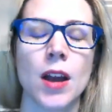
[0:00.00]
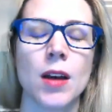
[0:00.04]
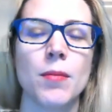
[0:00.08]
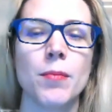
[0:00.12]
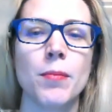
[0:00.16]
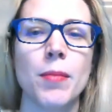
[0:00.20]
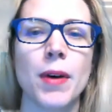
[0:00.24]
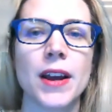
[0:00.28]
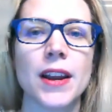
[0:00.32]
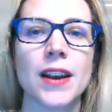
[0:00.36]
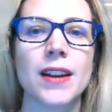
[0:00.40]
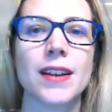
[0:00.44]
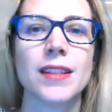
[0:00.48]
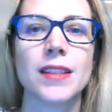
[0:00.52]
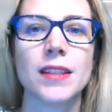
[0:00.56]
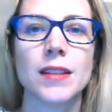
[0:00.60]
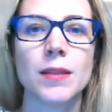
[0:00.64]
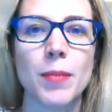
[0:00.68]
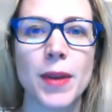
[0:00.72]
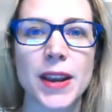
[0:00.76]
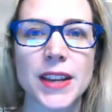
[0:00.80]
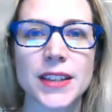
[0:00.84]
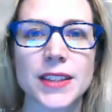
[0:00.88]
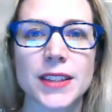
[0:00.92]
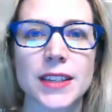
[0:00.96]
But the
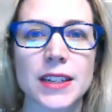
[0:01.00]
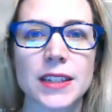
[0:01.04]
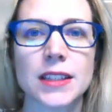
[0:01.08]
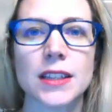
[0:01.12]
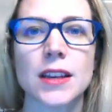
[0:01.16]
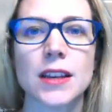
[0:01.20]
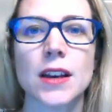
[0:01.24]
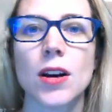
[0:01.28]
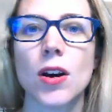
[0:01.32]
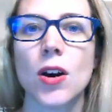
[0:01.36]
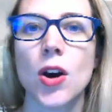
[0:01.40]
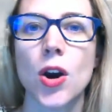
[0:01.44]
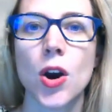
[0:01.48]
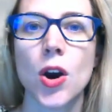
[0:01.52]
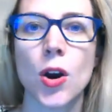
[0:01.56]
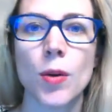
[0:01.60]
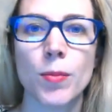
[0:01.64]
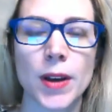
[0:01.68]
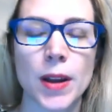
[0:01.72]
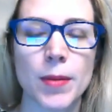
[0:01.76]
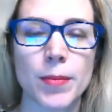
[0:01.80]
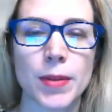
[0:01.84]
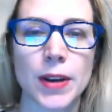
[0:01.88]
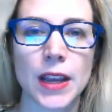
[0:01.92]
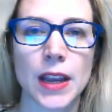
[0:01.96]
basics, open
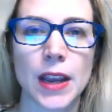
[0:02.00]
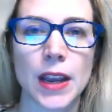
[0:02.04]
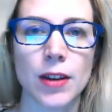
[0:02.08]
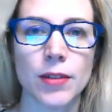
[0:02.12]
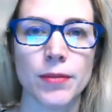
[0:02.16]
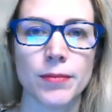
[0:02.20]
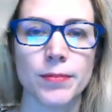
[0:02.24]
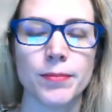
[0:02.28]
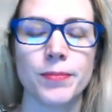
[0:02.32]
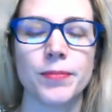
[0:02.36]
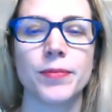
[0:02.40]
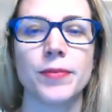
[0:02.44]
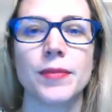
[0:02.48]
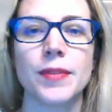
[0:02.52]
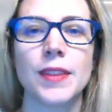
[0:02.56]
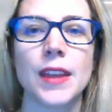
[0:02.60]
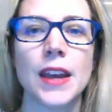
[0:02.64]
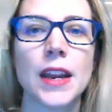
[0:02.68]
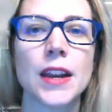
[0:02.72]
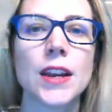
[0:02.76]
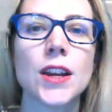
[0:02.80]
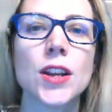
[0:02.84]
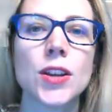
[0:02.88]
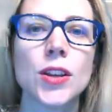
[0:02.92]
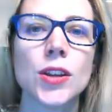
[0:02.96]
up an account.
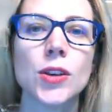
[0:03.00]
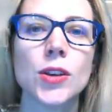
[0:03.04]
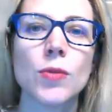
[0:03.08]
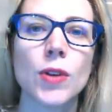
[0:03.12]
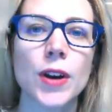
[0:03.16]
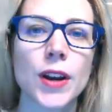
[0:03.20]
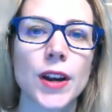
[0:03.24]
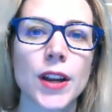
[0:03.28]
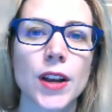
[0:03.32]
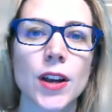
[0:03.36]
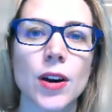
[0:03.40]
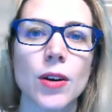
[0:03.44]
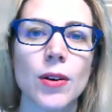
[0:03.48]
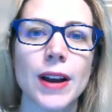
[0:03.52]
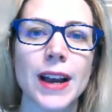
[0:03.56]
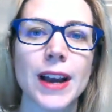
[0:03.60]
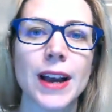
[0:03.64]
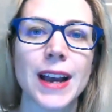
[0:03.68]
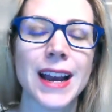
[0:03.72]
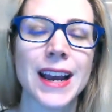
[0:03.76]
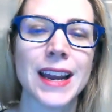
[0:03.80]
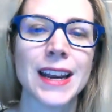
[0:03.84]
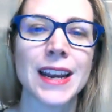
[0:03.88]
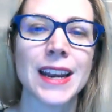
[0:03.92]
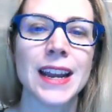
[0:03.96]
Then you want to go
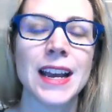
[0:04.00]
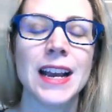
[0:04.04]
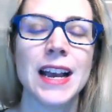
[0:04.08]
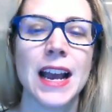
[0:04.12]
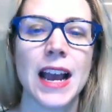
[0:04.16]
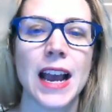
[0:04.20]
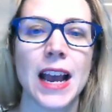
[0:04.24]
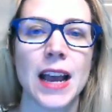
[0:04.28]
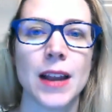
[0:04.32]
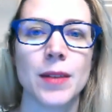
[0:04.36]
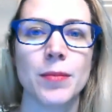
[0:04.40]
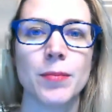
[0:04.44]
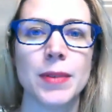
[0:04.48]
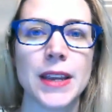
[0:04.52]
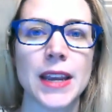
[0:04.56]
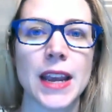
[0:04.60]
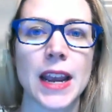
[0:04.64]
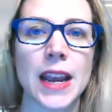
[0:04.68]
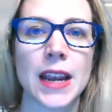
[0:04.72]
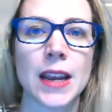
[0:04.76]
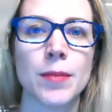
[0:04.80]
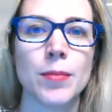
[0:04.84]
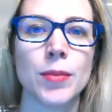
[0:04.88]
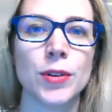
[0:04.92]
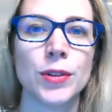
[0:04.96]
ahead and be
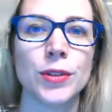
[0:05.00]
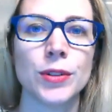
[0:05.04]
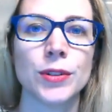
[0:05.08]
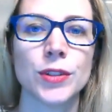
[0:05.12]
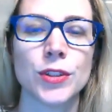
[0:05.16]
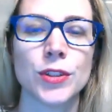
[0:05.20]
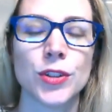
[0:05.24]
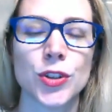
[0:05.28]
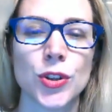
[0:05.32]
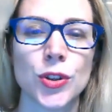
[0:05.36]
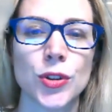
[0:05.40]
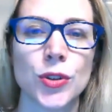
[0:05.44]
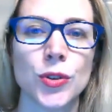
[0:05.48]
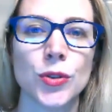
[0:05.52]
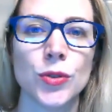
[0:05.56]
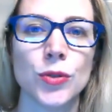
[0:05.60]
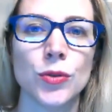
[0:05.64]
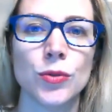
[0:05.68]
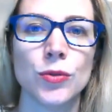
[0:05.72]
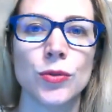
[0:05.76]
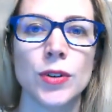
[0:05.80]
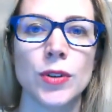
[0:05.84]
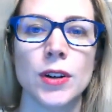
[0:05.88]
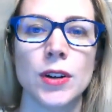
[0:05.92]
able to